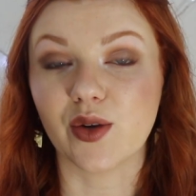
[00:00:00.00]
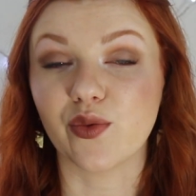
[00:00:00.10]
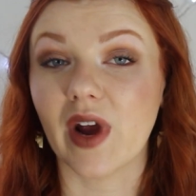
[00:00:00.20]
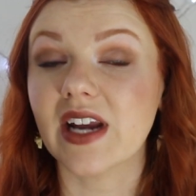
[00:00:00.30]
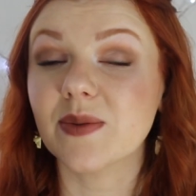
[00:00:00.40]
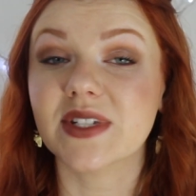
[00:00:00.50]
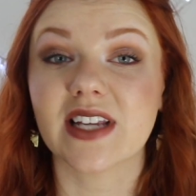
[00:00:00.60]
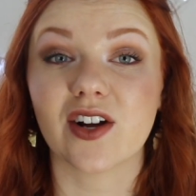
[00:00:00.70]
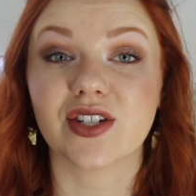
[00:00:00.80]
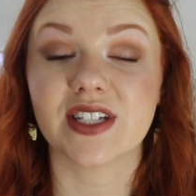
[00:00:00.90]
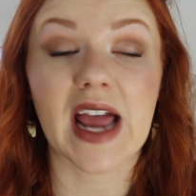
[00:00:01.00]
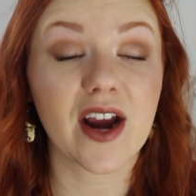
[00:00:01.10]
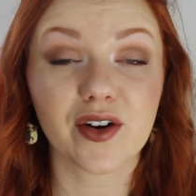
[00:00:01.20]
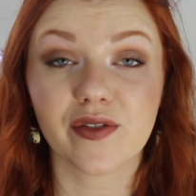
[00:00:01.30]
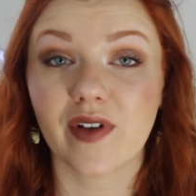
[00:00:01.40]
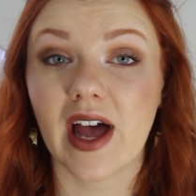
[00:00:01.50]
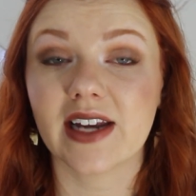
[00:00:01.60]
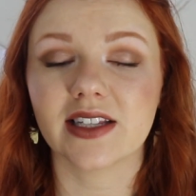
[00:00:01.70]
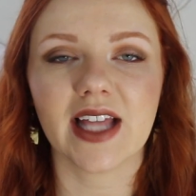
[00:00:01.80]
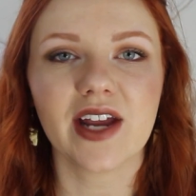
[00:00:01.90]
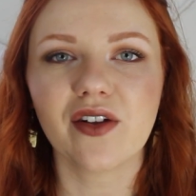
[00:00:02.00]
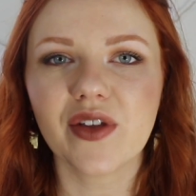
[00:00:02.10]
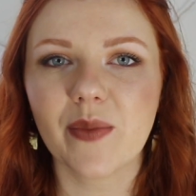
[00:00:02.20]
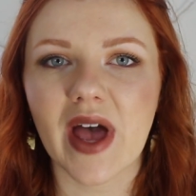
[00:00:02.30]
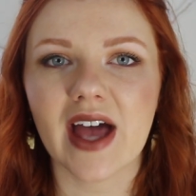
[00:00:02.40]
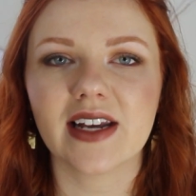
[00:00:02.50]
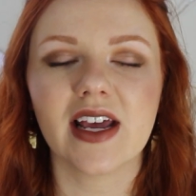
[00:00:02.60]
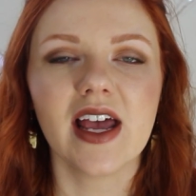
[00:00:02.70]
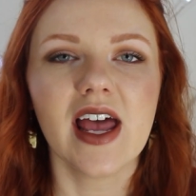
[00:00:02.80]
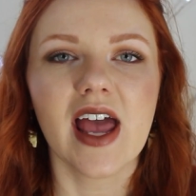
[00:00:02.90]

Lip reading: They ran upstairs terrified, laid on the bed,